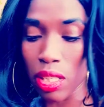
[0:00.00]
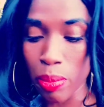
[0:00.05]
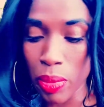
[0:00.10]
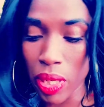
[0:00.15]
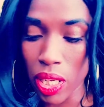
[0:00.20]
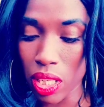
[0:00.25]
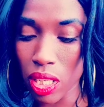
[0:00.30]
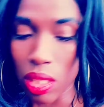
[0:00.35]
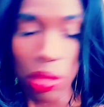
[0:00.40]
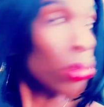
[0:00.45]

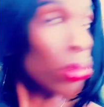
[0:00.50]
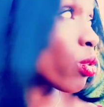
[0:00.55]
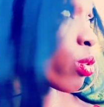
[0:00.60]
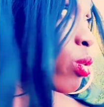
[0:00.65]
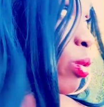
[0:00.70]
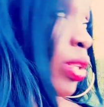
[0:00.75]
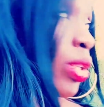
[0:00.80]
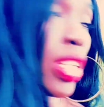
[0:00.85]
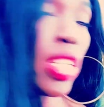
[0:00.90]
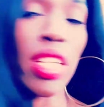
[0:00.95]
email
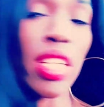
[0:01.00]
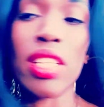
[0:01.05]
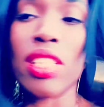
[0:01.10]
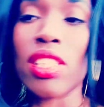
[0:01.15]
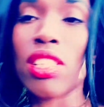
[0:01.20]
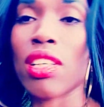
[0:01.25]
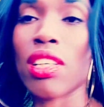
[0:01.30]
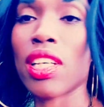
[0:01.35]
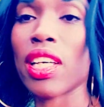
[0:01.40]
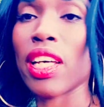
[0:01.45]

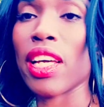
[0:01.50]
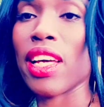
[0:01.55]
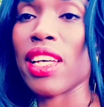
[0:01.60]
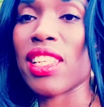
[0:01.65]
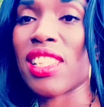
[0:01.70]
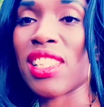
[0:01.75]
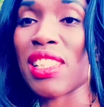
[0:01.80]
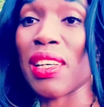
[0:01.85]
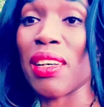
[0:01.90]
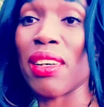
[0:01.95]
readings, okay?
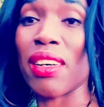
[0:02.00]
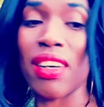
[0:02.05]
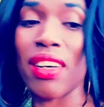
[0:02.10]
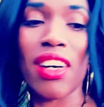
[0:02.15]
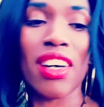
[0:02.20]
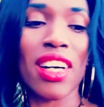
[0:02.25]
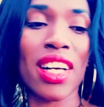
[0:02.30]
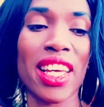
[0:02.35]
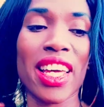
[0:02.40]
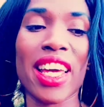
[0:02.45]
So,
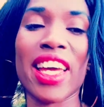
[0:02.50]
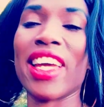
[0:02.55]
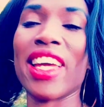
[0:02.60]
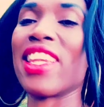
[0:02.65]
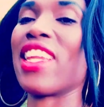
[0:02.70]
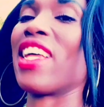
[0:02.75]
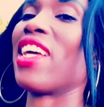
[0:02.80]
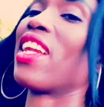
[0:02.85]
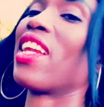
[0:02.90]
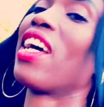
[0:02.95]
okay,
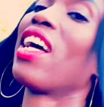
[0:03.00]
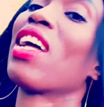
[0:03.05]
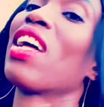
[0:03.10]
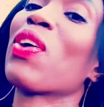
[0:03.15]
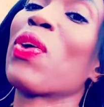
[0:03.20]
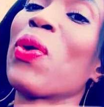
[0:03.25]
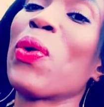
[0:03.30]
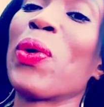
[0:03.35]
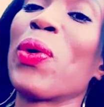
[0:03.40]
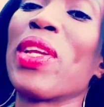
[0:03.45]
then I'll
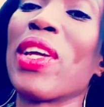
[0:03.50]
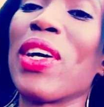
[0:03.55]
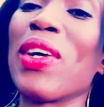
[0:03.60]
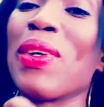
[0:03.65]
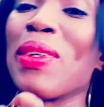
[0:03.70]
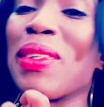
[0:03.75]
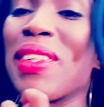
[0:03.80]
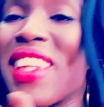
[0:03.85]
go now.